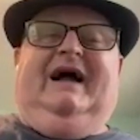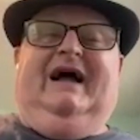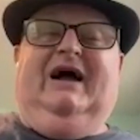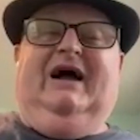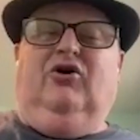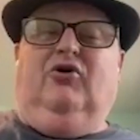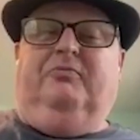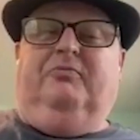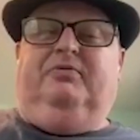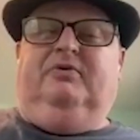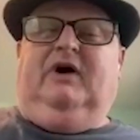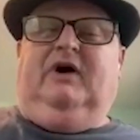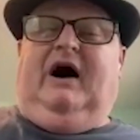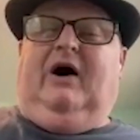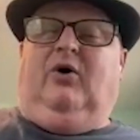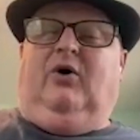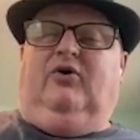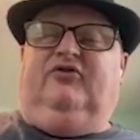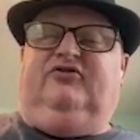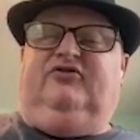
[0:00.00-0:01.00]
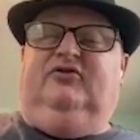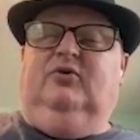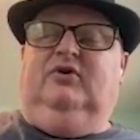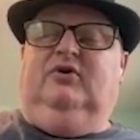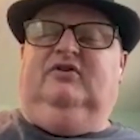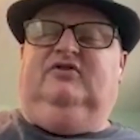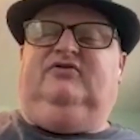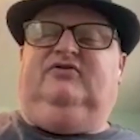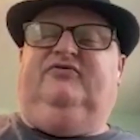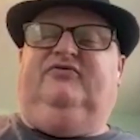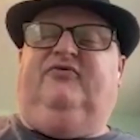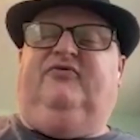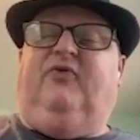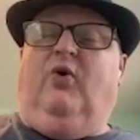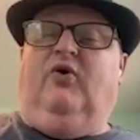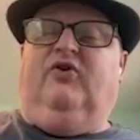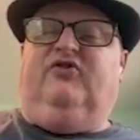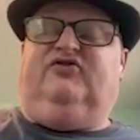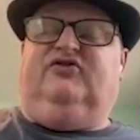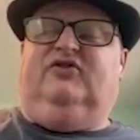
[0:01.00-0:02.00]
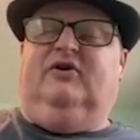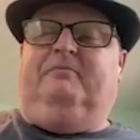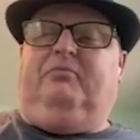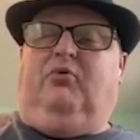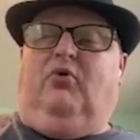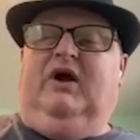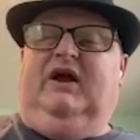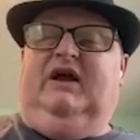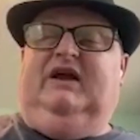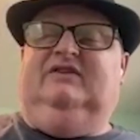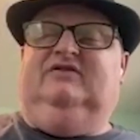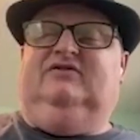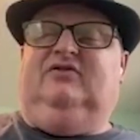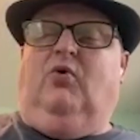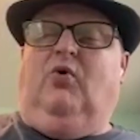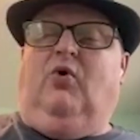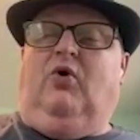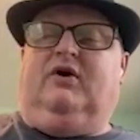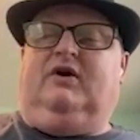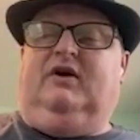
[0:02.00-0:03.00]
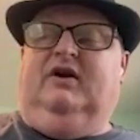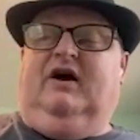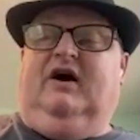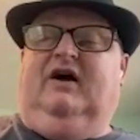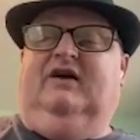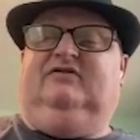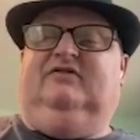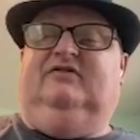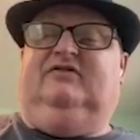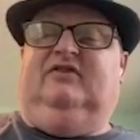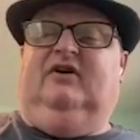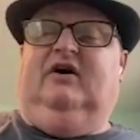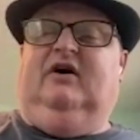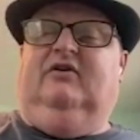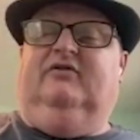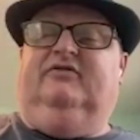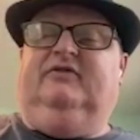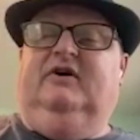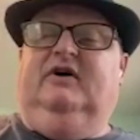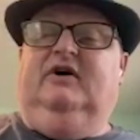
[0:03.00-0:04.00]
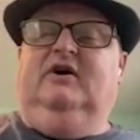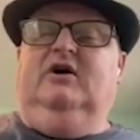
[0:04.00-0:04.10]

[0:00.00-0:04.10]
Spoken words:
help our students force their brain to organize itself